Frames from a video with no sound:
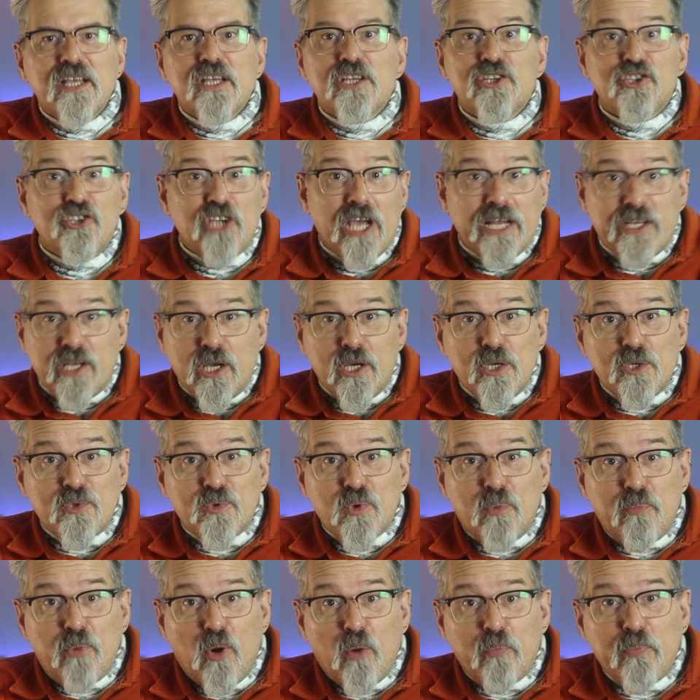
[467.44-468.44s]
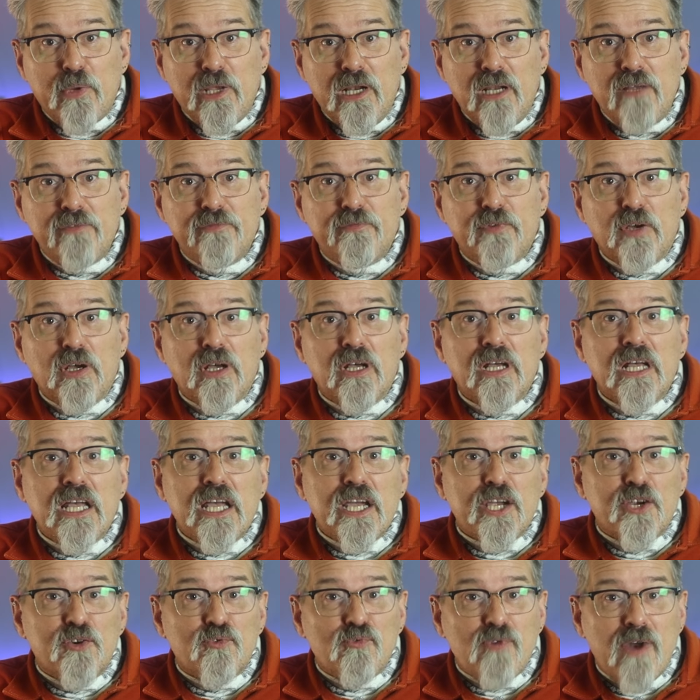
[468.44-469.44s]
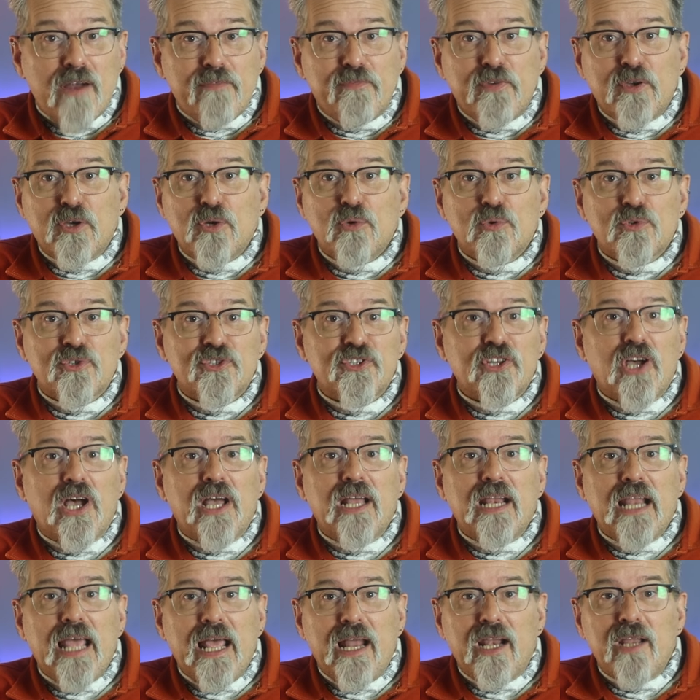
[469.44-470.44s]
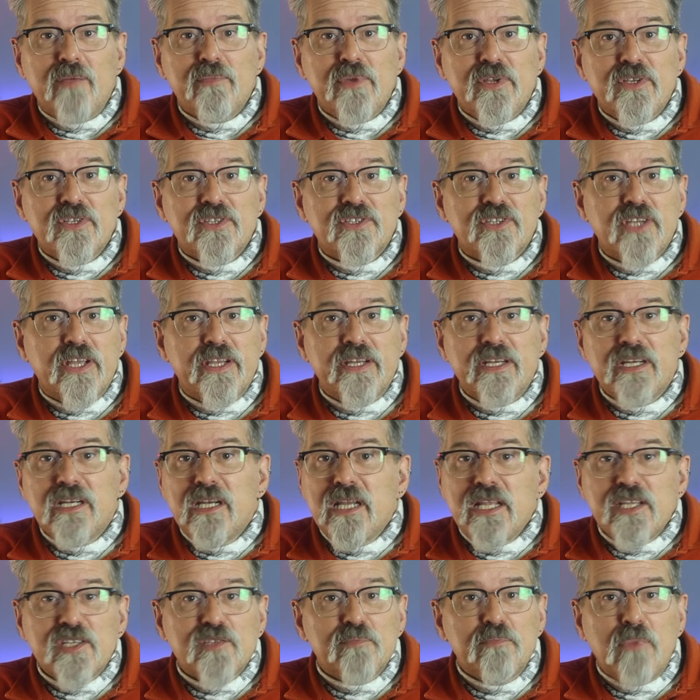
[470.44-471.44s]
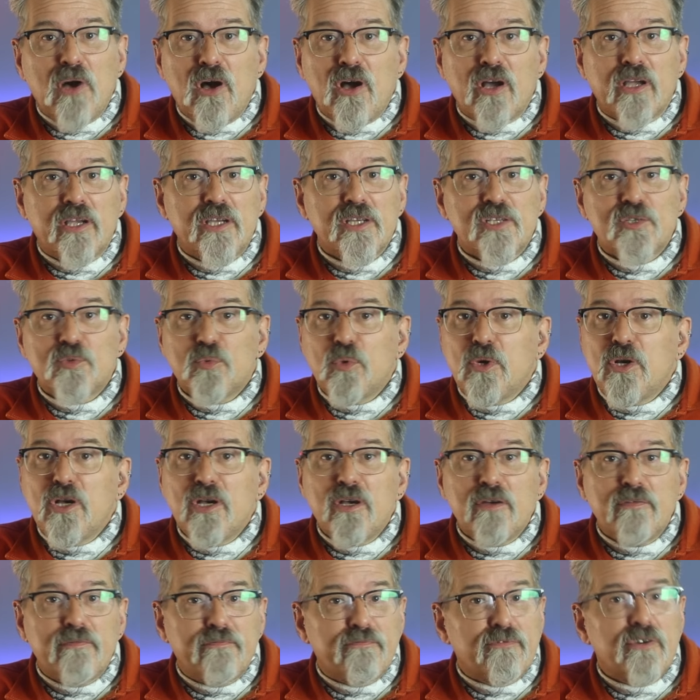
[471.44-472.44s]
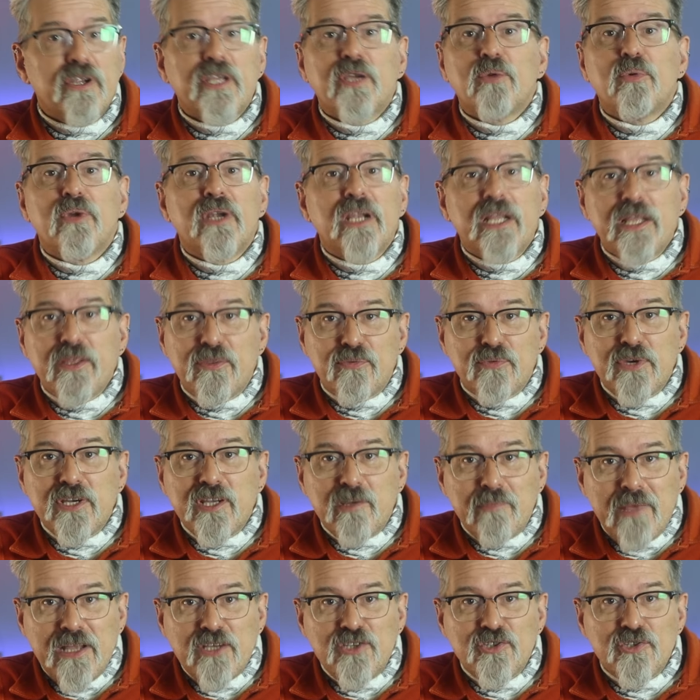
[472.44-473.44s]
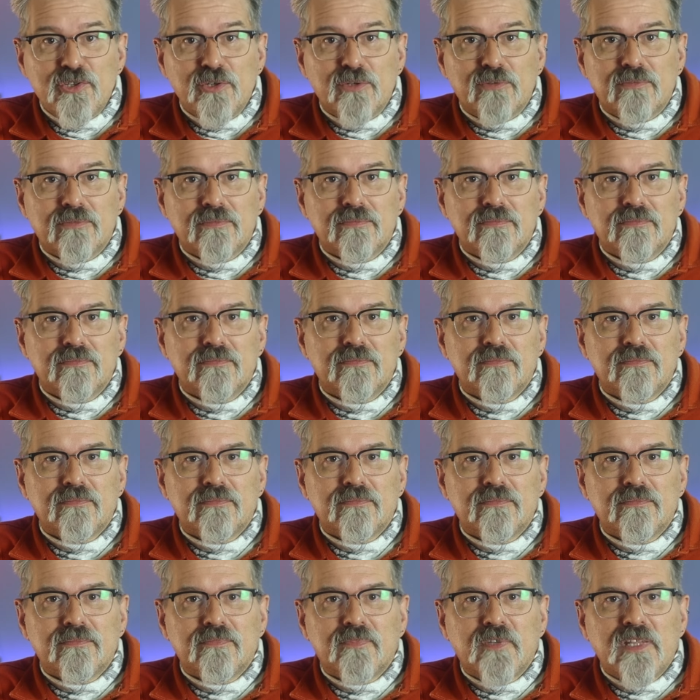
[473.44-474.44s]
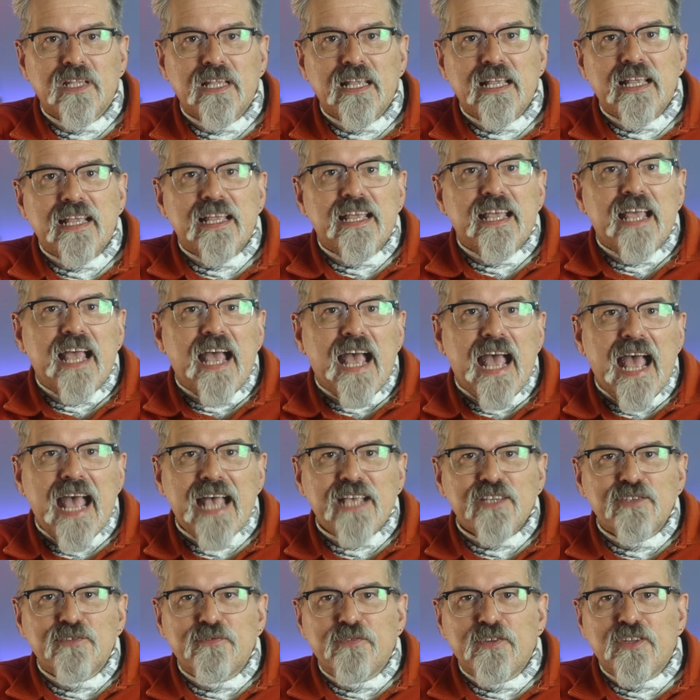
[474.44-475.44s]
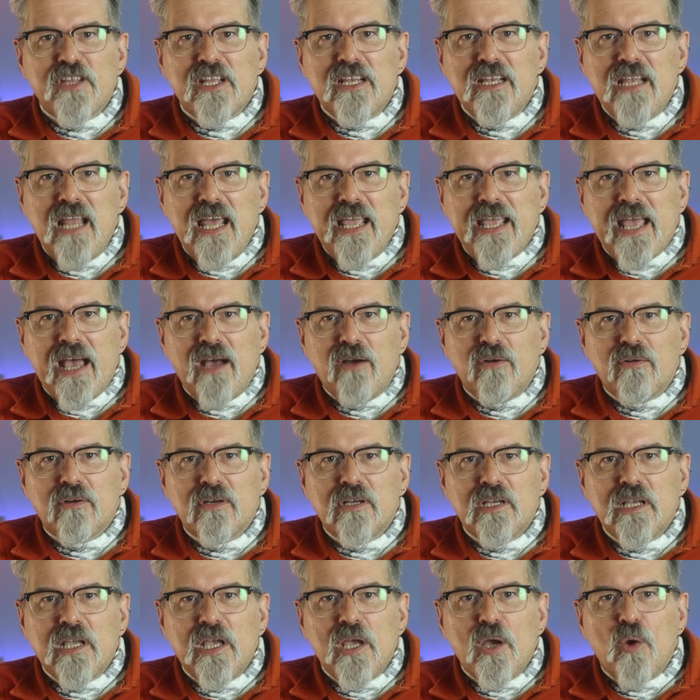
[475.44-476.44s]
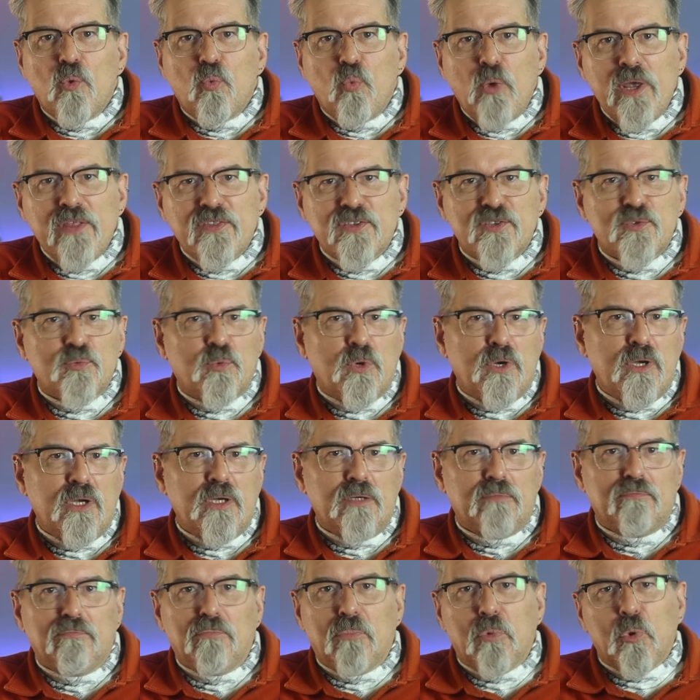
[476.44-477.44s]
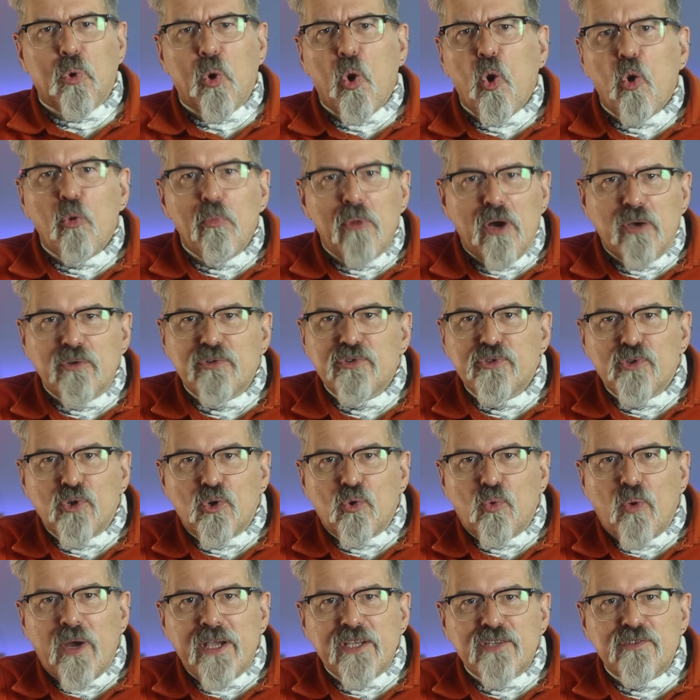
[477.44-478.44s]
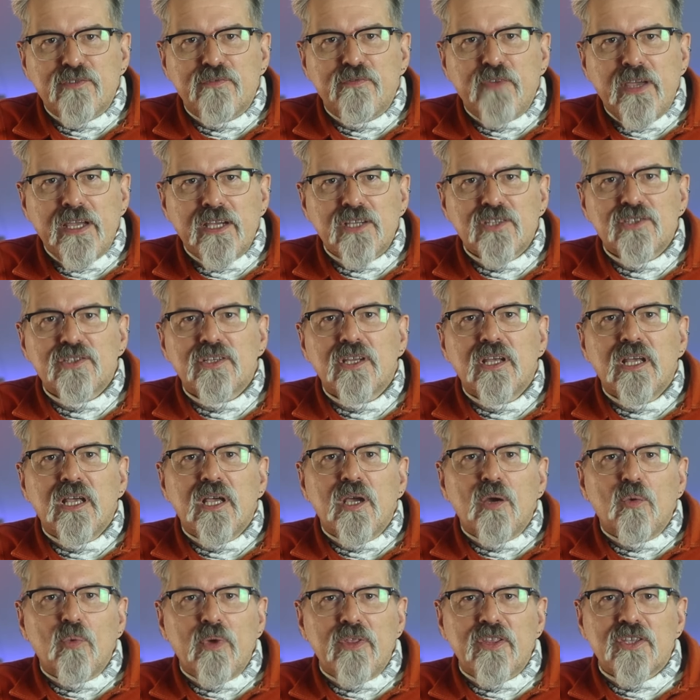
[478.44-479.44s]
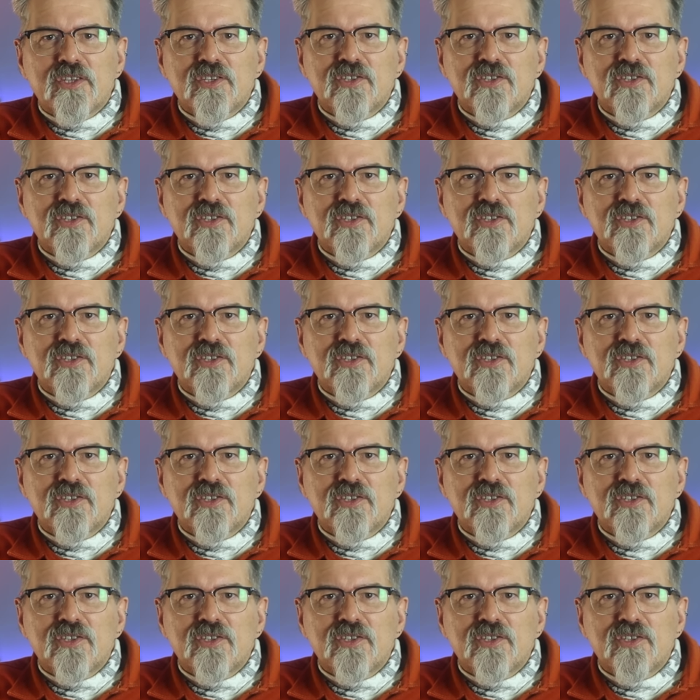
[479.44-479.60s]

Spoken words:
Shadows were popular for graphical style elements, and list markers were frequently three-dimensional. As for the layout, widths were almost always fixed, with a